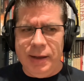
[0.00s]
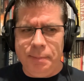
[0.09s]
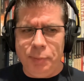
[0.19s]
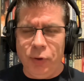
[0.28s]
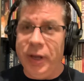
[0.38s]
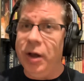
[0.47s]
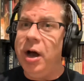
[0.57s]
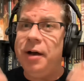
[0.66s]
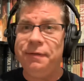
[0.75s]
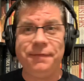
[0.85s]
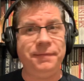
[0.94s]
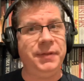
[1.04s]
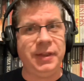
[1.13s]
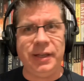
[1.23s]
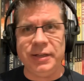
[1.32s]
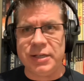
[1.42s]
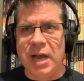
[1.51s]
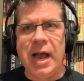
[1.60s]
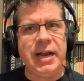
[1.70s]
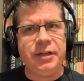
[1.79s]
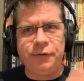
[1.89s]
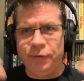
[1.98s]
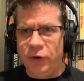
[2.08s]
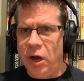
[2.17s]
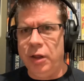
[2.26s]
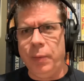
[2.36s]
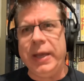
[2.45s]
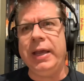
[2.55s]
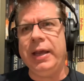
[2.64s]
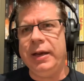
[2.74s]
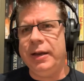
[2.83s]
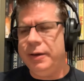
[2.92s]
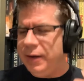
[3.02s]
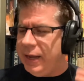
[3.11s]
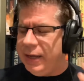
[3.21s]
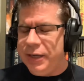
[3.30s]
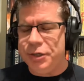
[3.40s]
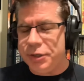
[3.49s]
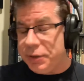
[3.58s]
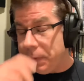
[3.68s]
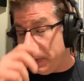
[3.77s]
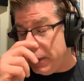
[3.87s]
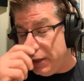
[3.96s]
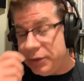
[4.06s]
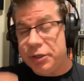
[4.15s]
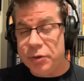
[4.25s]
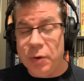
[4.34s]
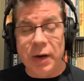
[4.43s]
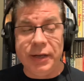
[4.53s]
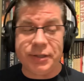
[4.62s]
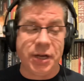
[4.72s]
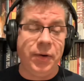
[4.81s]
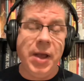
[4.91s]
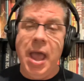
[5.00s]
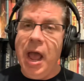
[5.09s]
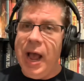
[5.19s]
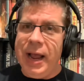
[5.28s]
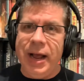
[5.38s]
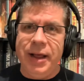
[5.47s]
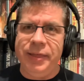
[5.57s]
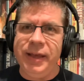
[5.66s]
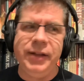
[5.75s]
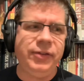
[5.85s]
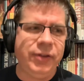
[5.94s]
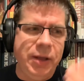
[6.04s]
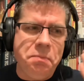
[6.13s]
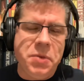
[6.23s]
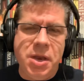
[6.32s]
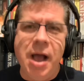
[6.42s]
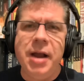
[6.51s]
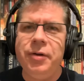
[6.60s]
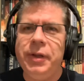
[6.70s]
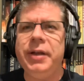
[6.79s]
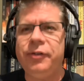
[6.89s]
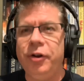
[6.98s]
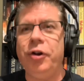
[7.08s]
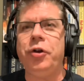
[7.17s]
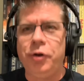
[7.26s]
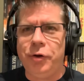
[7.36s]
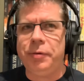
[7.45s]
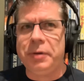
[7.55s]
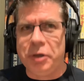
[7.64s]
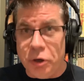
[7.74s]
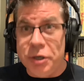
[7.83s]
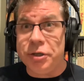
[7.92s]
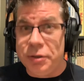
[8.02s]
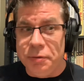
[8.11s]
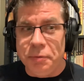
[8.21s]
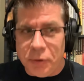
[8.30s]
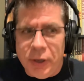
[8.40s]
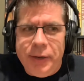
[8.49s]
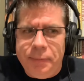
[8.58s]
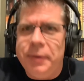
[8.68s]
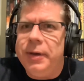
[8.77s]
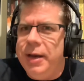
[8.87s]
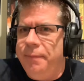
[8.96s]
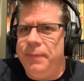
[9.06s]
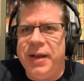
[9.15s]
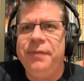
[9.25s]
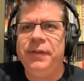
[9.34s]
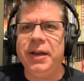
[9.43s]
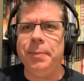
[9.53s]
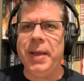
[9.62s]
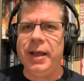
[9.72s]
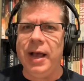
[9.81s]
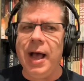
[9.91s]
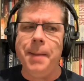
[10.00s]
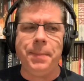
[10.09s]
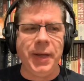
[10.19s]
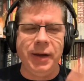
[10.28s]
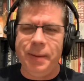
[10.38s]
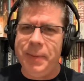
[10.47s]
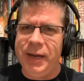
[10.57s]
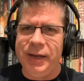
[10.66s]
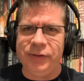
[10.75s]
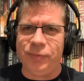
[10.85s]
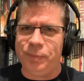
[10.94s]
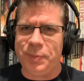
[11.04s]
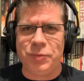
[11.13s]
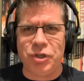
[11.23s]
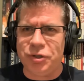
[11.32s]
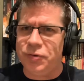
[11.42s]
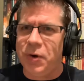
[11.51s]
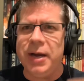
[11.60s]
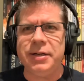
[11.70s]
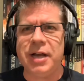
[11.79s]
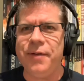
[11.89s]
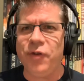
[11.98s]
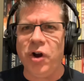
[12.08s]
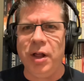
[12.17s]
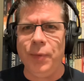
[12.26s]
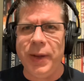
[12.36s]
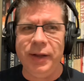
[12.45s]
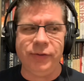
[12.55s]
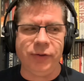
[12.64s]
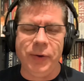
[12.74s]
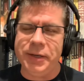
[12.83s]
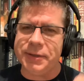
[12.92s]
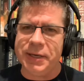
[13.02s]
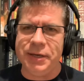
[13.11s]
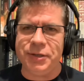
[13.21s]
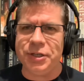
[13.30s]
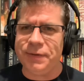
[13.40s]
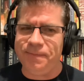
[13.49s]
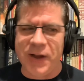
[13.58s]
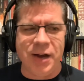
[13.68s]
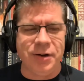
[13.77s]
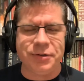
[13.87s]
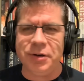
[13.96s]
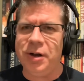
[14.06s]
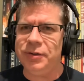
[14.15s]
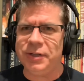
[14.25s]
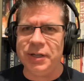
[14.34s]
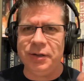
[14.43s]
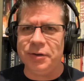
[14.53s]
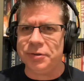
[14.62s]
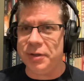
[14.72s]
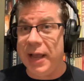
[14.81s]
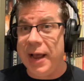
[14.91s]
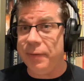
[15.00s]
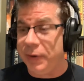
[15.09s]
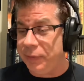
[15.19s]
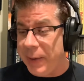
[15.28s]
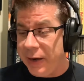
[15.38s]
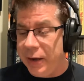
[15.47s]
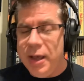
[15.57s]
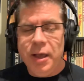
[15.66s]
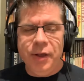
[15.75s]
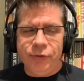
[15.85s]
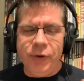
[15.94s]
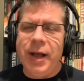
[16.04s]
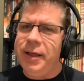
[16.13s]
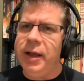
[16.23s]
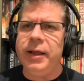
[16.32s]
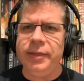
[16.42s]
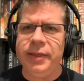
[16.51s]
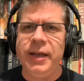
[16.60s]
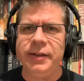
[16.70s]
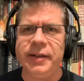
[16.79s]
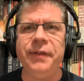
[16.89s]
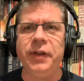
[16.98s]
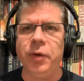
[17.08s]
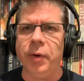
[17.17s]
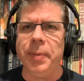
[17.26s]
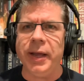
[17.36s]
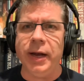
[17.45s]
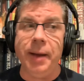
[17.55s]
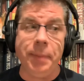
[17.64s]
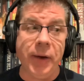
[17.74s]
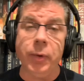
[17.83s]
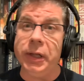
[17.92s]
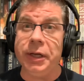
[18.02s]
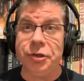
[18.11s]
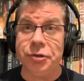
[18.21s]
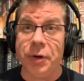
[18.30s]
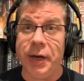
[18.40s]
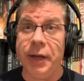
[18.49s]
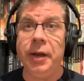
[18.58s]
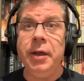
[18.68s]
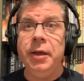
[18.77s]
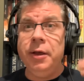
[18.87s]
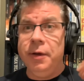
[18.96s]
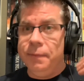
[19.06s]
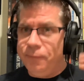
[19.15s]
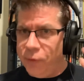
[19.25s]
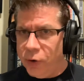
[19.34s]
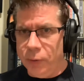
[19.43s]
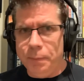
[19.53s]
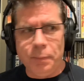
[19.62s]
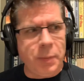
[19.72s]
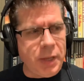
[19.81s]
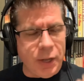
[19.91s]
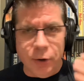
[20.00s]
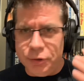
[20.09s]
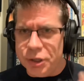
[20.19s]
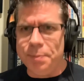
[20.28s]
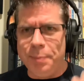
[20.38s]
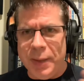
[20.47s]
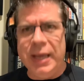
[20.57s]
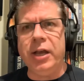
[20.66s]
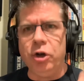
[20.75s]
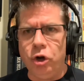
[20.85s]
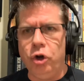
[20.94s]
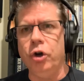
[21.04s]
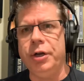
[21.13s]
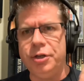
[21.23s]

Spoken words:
pulling off this heist for Halloween, and it's just a really good story. So I think it's not only is it a good definitely to pick up, but I mean it's just right in time for Halloween, so it just fires on all cylinders on that respect. So I think it's definitely worth picking up. I really enjoyed it for just being a good